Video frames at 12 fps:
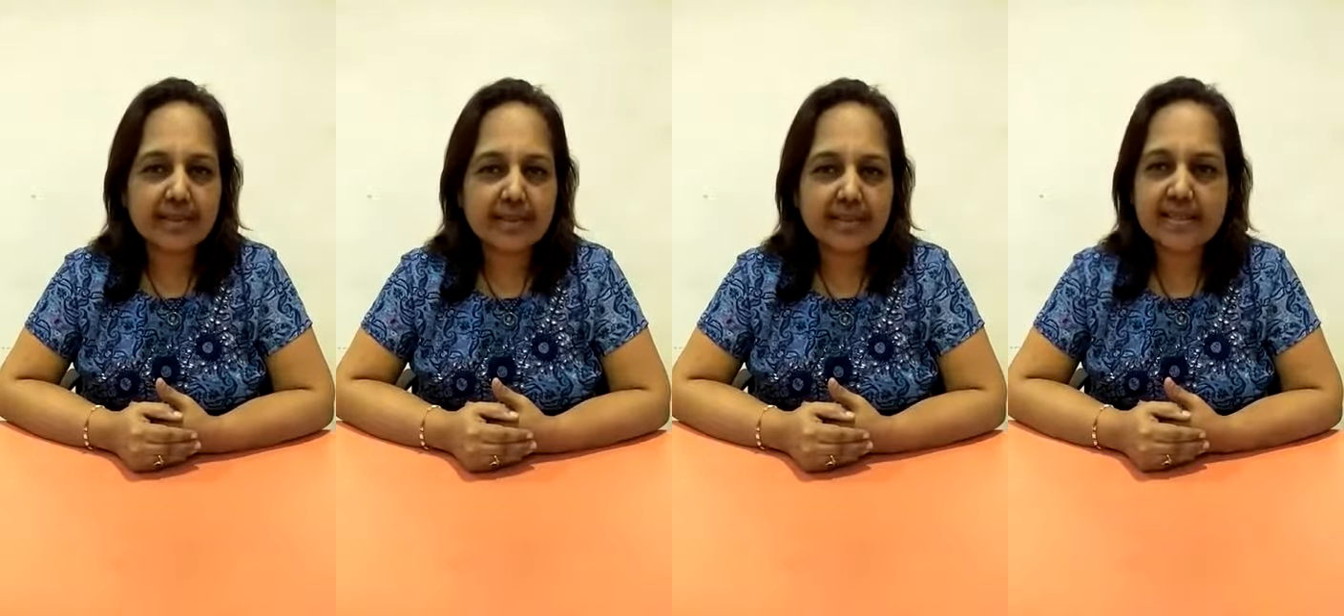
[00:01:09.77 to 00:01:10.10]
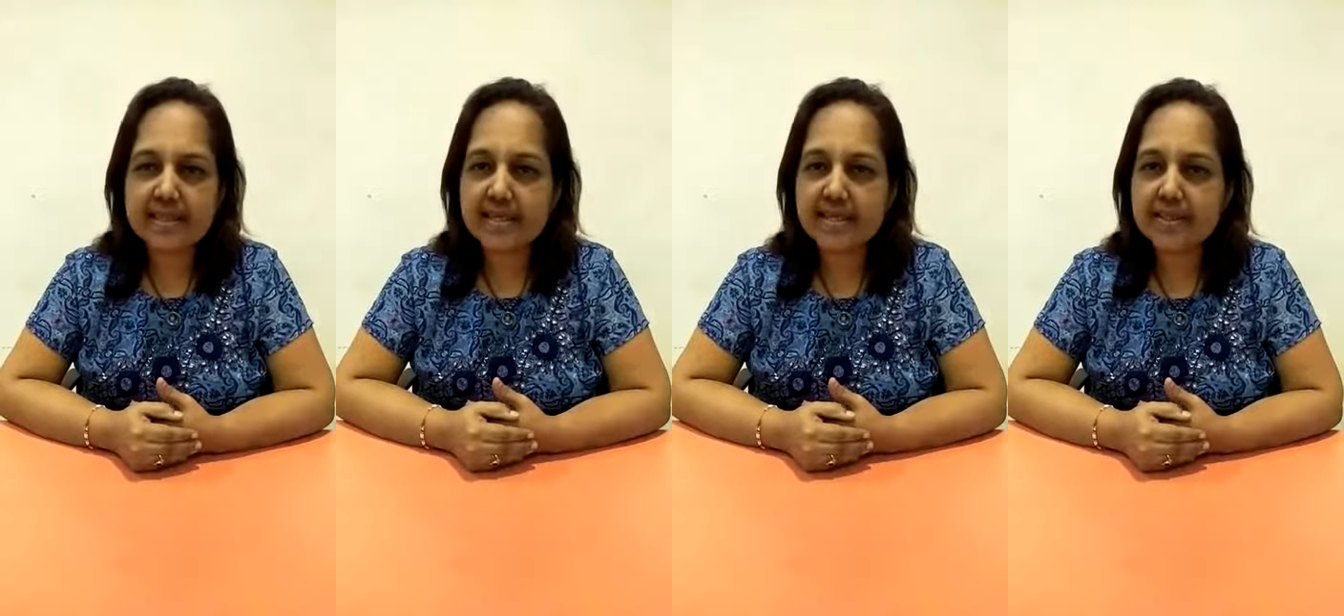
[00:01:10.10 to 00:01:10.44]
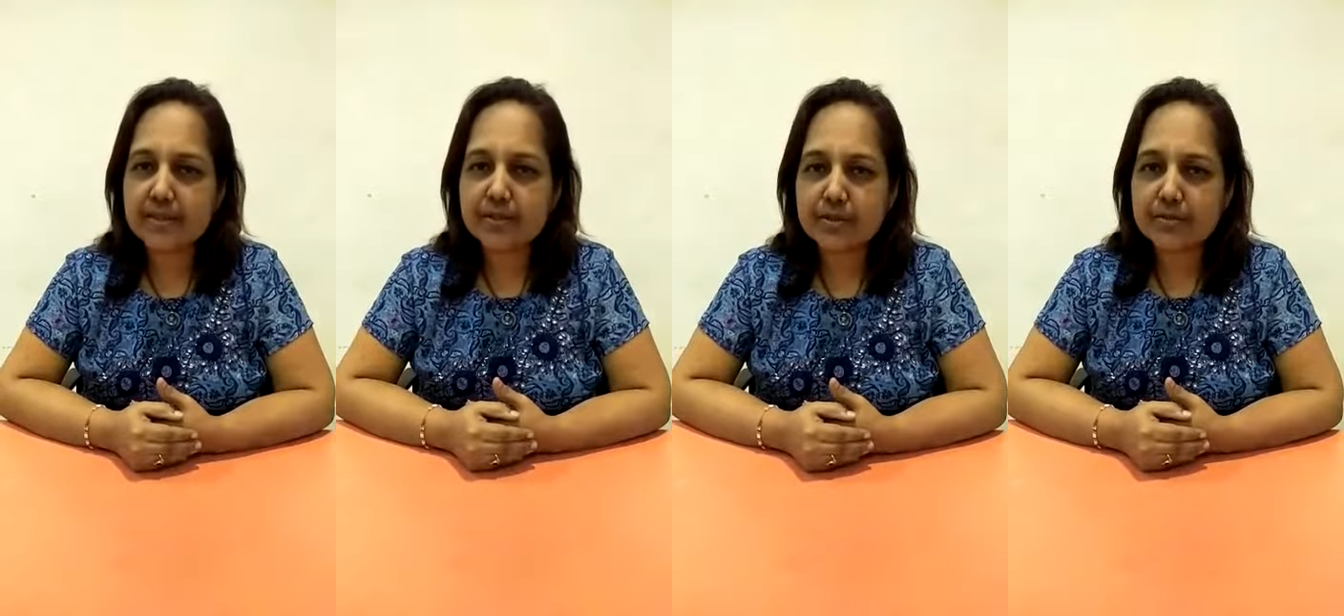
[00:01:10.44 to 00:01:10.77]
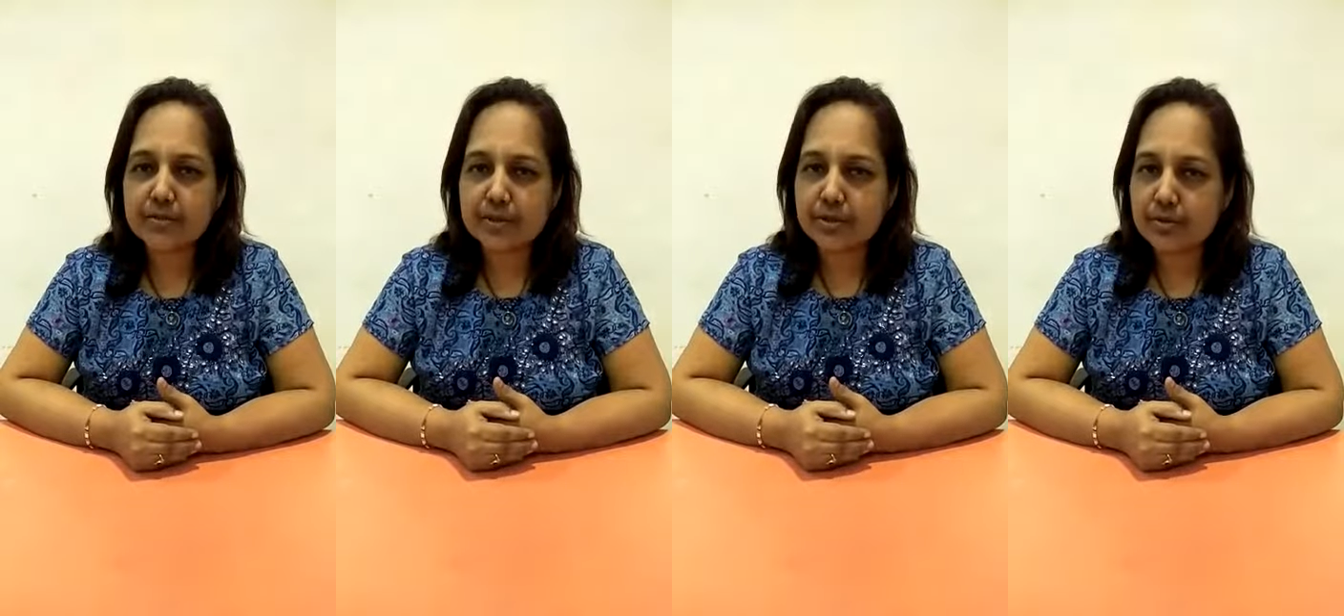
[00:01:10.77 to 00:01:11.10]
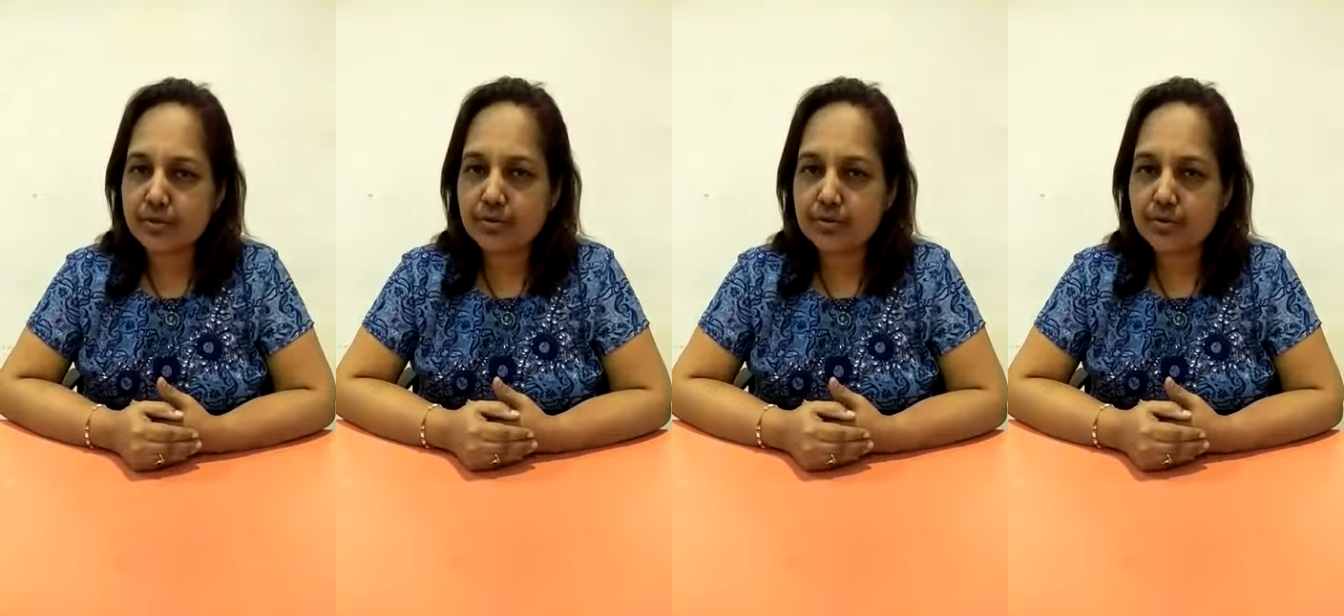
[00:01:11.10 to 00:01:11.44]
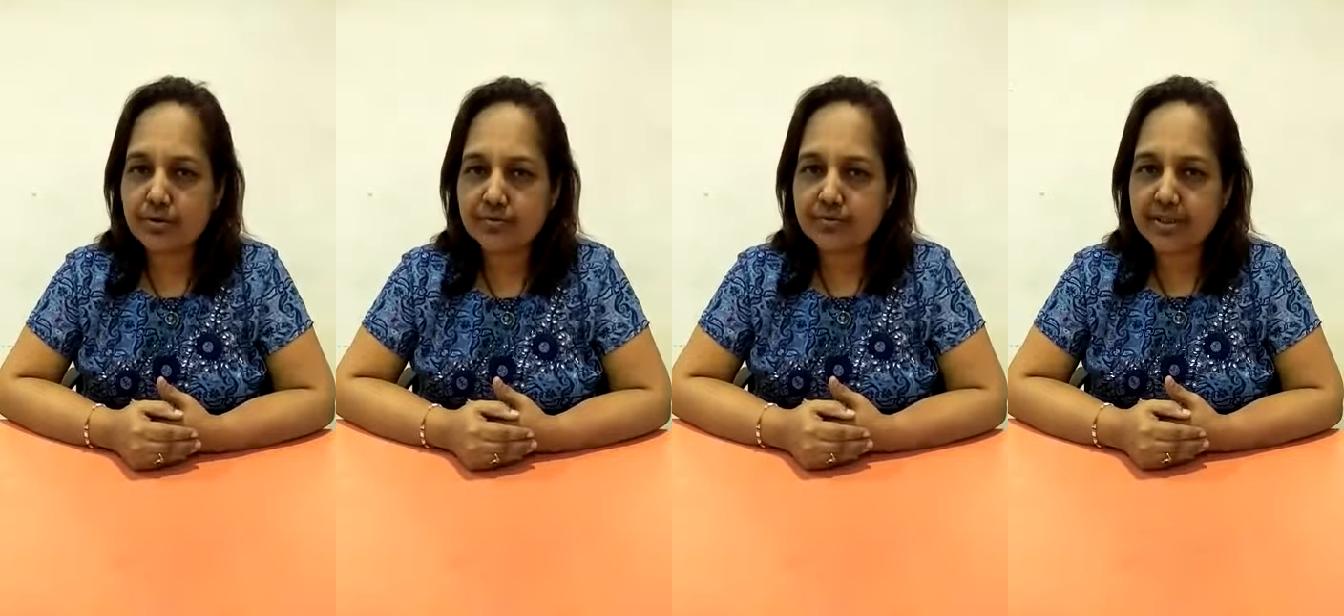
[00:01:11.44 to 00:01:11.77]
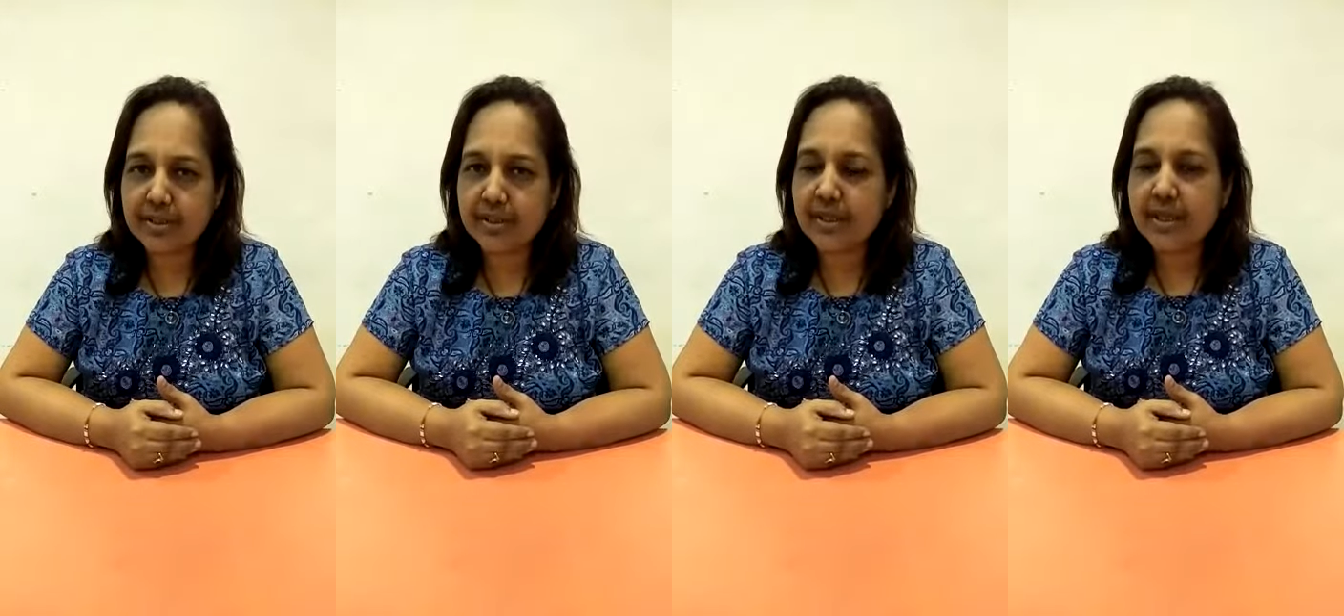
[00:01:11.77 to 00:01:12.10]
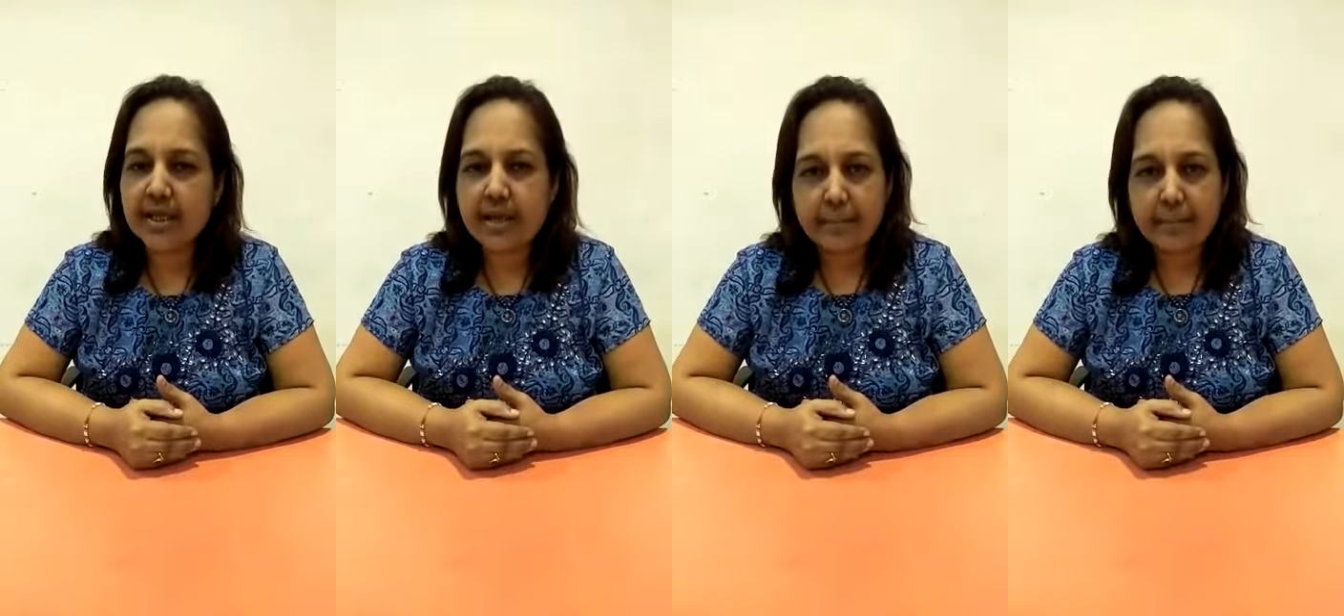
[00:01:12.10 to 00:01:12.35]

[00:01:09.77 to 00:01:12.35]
an insight into the tone of the